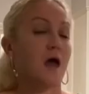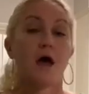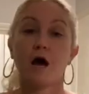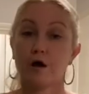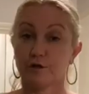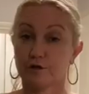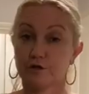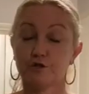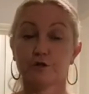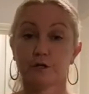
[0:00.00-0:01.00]
How you should
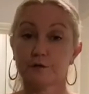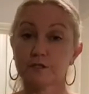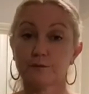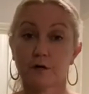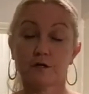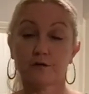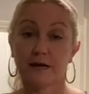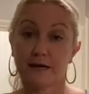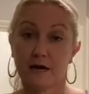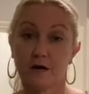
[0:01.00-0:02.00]
truly respond right
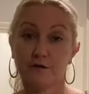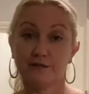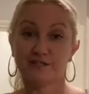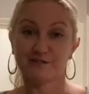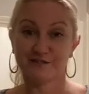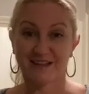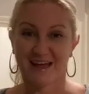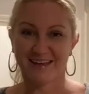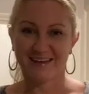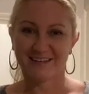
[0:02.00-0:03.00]
now is to
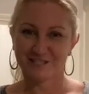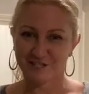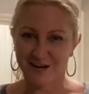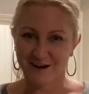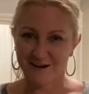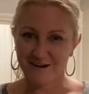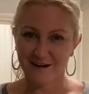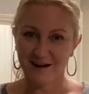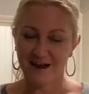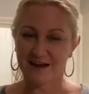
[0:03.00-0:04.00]
like, share,
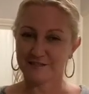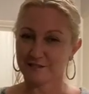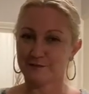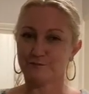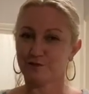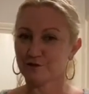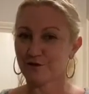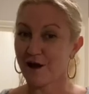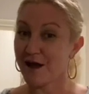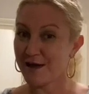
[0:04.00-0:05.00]
and
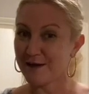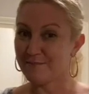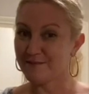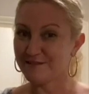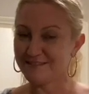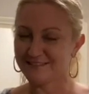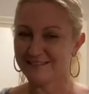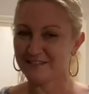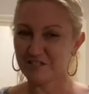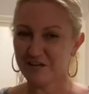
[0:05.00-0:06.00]
subscribe to
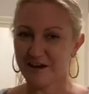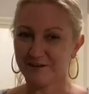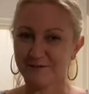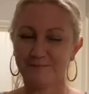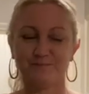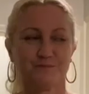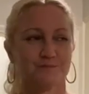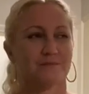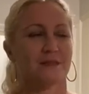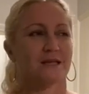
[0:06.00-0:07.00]
this channel.
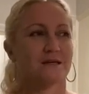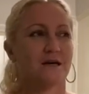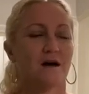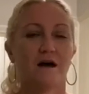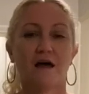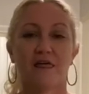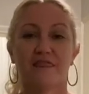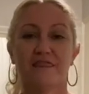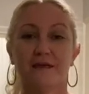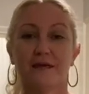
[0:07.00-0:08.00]

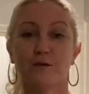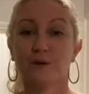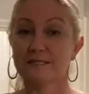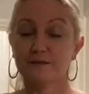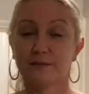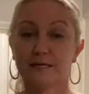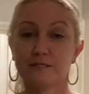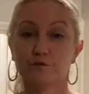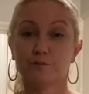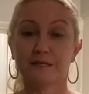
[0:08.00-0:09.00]
The recipes
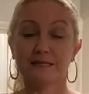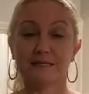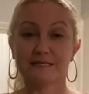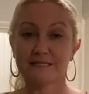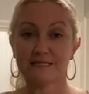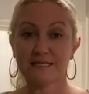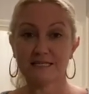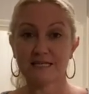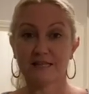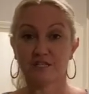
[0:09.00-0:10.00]
will be
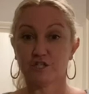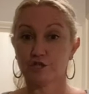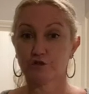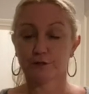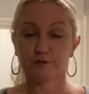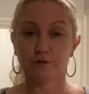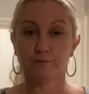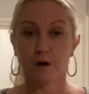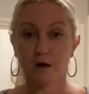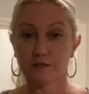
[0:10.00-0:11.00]
listed in the description
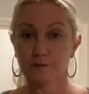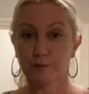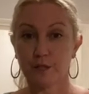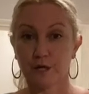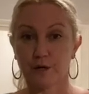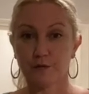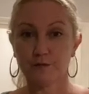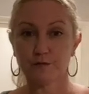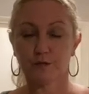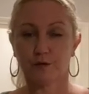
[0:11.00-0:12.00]
box below,
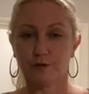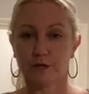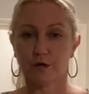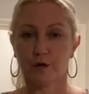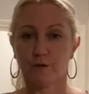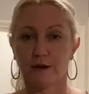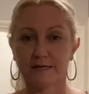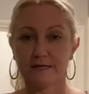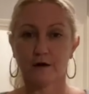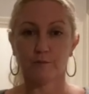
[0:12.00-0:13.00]
so you can go right
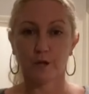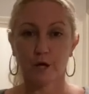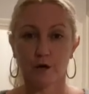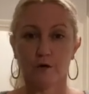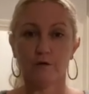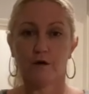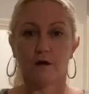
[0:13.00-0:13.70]
down below,